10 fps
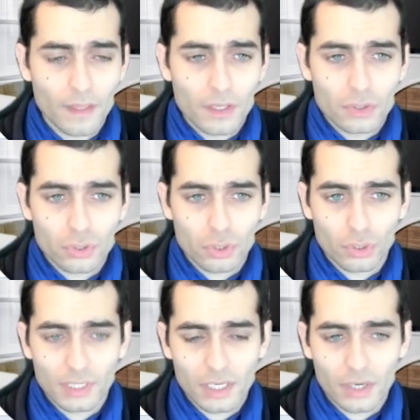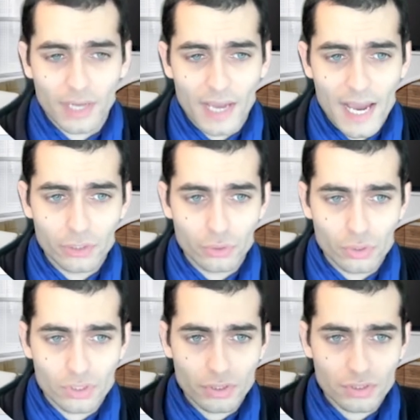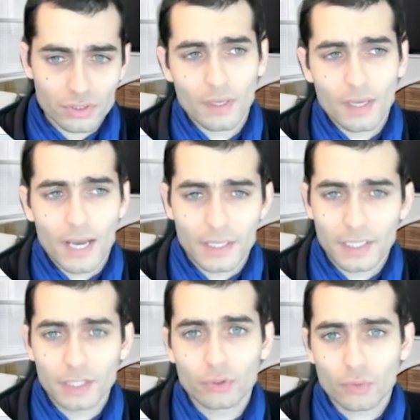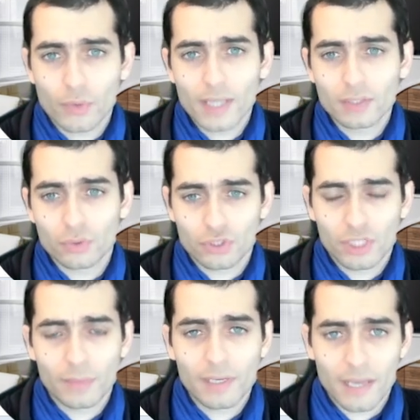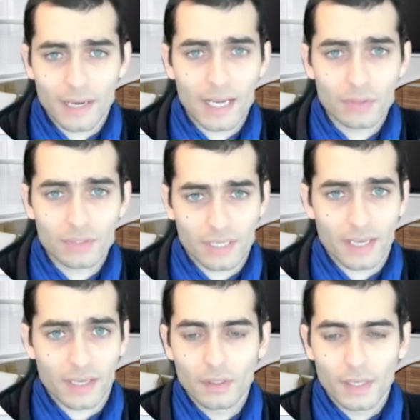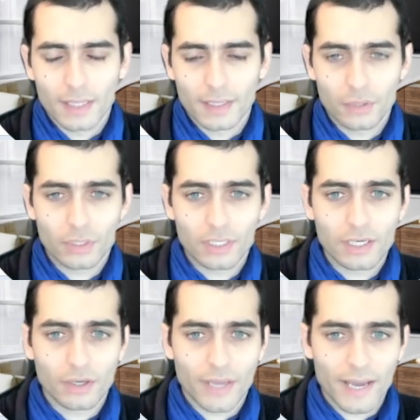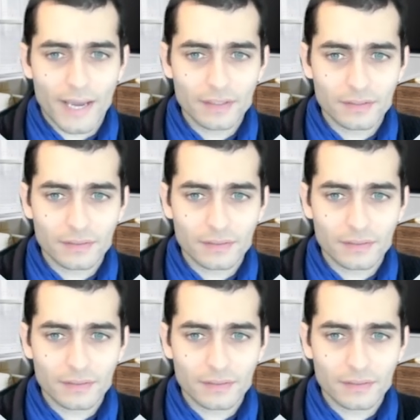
So you click on add users and here you write your Gmail account again and then you click on add.